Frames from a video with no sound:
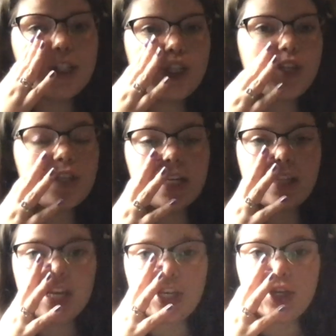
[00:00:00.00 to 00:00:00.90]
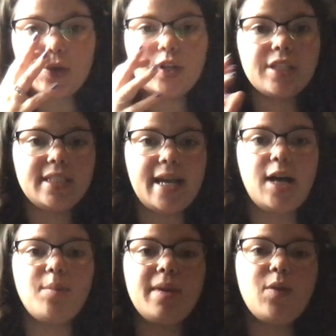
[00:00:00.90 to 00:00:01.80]
Do you think that you could
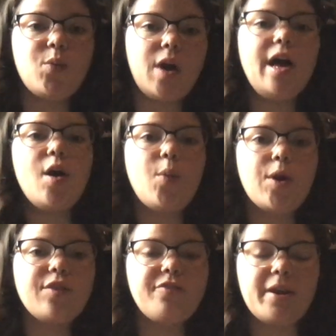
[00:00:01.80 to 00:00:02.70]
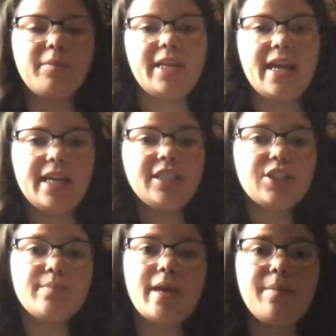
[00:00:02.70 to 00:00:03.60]
tell me what a word family is,
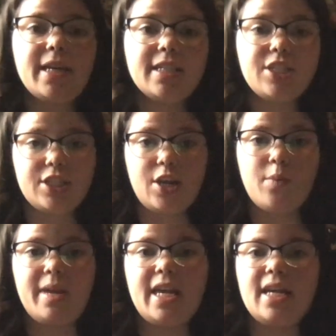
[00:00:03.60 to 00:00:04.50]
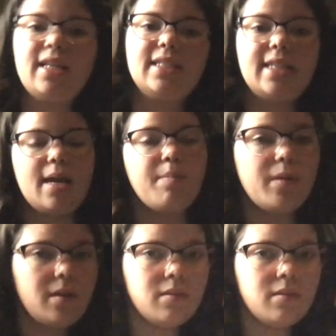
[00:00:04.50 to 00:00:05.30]
or maybe show me an example?